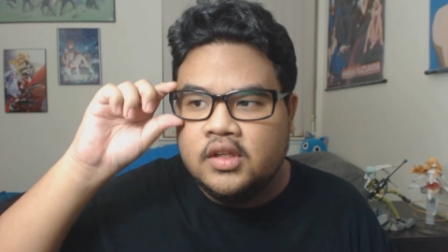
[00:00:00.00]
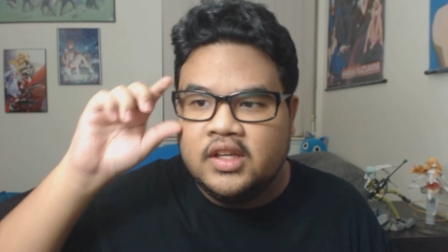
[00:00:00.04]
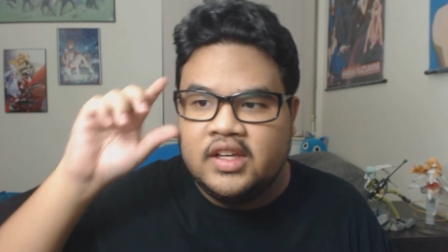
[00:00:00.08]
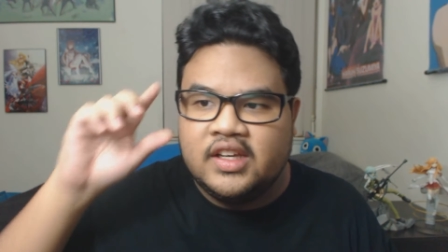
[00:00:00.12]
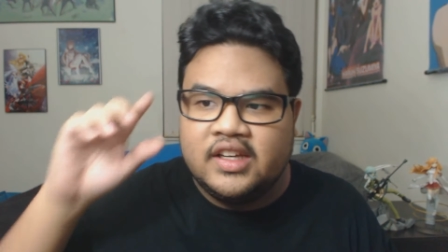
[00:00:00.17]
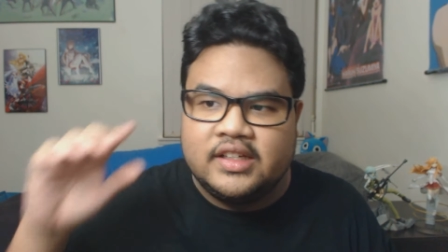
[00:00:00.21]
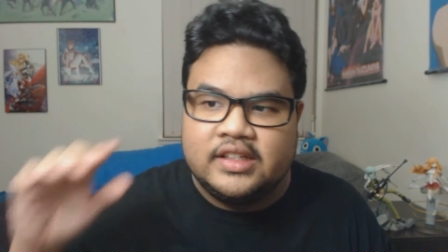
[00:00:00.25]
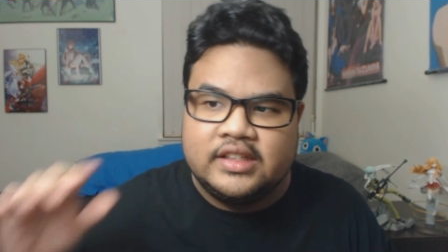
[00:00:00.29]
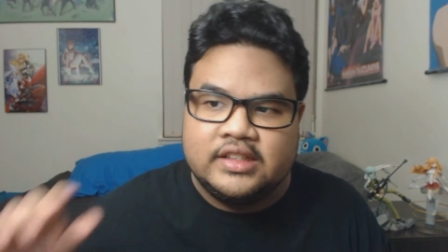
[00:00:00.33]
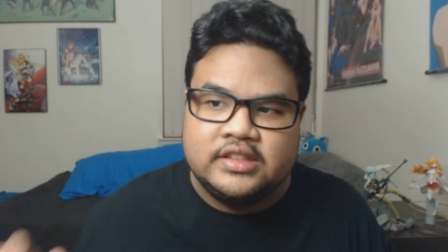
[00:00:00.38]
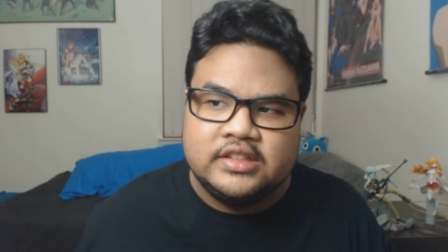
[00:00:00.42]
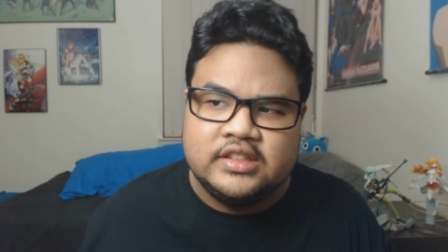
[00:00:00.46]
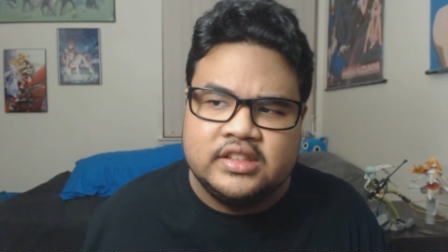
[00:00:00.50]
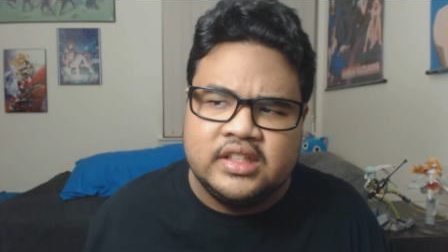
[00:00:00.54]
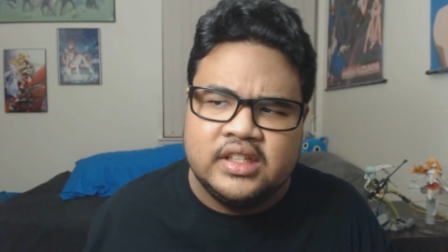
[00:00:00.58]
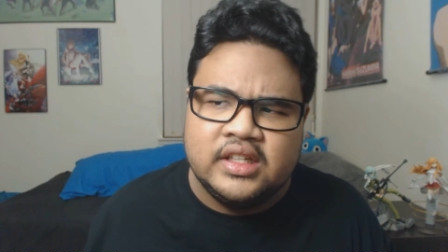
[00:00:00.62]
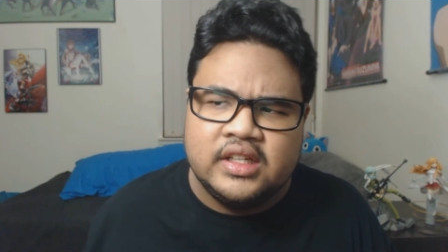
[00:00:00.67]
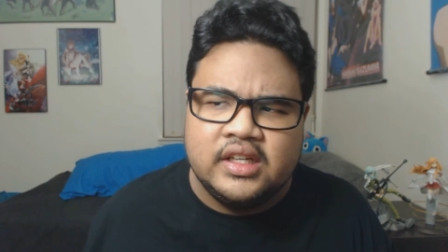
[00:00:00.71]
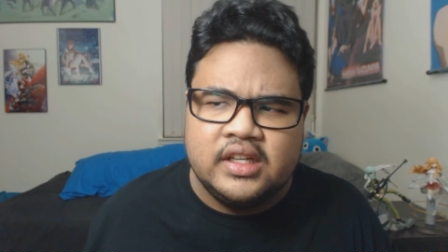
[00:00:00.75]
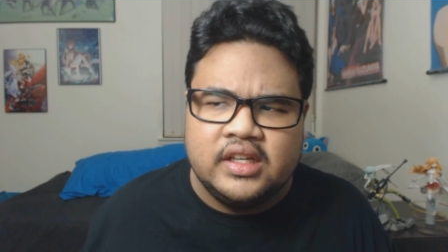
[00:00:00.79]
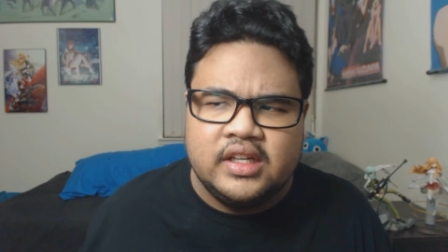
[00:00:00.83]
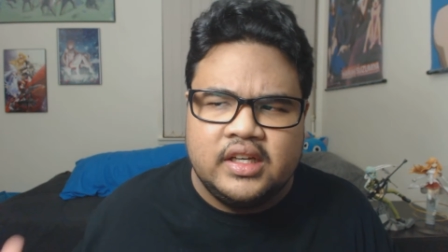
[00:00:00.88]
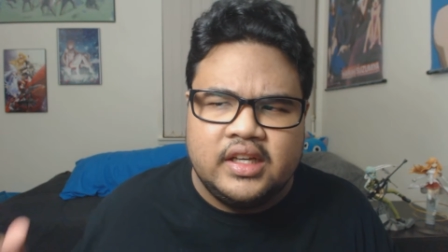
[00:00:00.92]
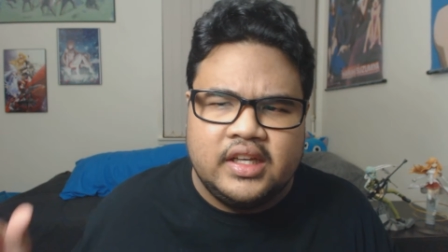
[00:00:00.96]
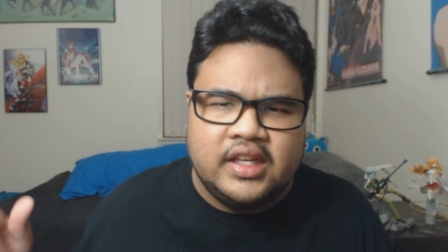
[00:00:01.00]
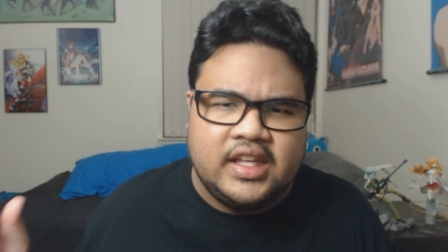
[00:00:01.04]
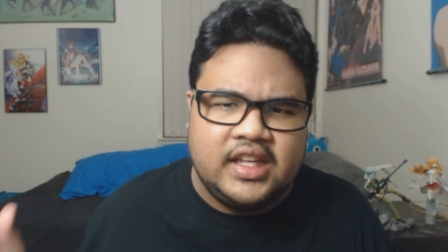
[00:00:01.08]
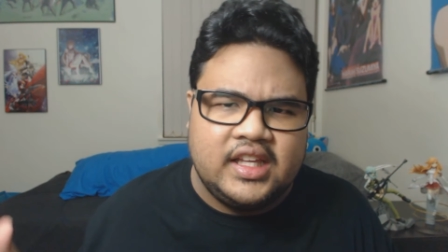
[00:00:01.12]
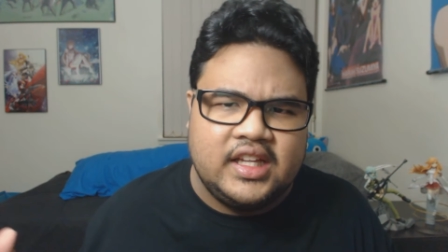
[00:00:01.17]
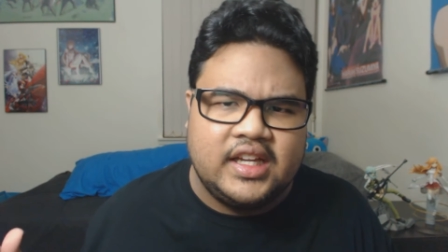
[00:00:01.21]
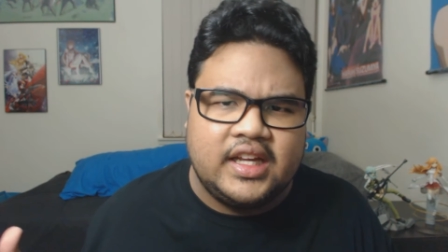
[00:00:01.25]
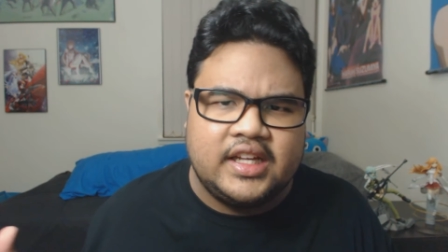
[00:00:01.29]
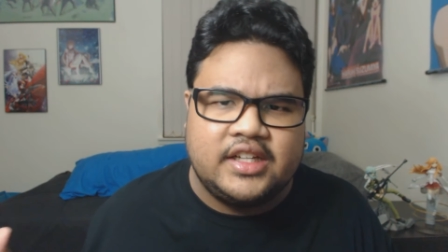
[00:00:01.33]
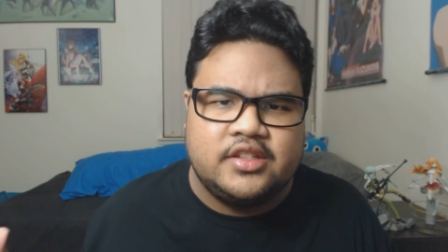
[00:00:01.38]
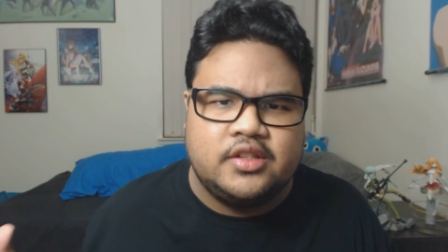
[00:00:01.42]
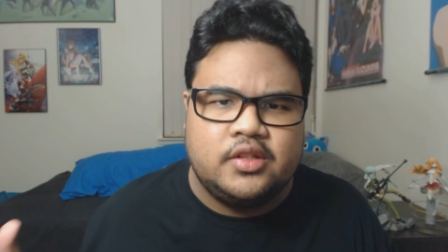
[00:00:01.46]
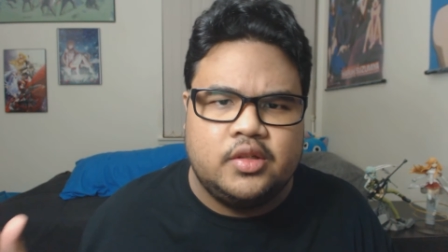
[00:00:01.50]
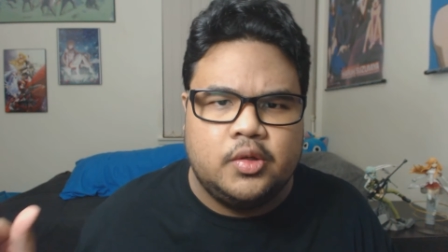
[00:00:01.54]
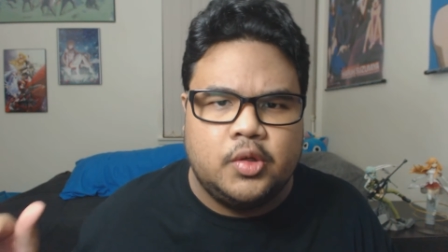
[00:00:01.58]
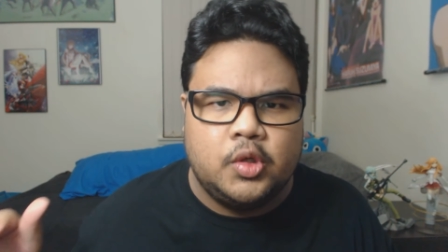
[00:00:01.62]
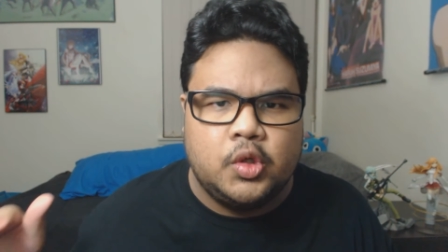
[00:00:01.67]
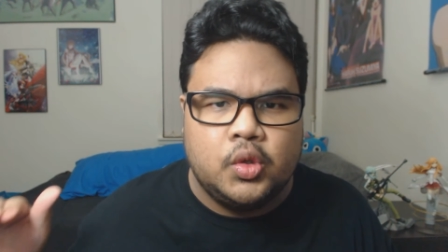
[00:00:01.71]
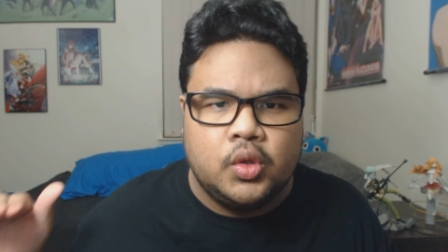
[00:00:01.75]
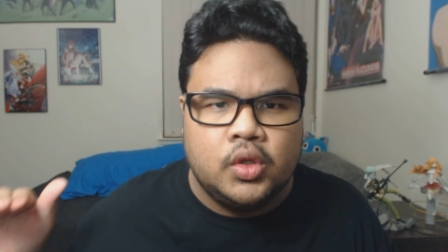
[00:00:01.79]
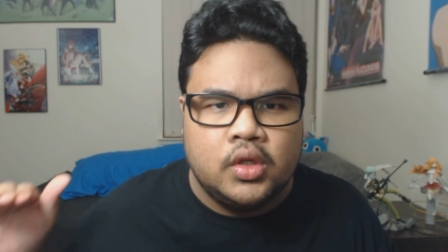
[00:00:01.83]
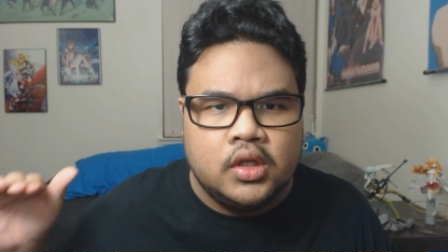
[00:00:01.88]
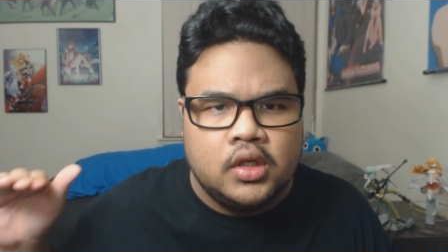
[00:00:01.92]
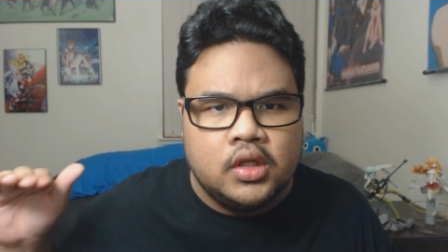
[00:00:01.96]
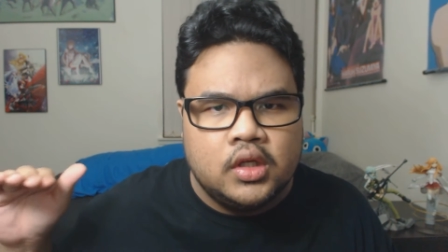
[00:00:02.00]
because he likes to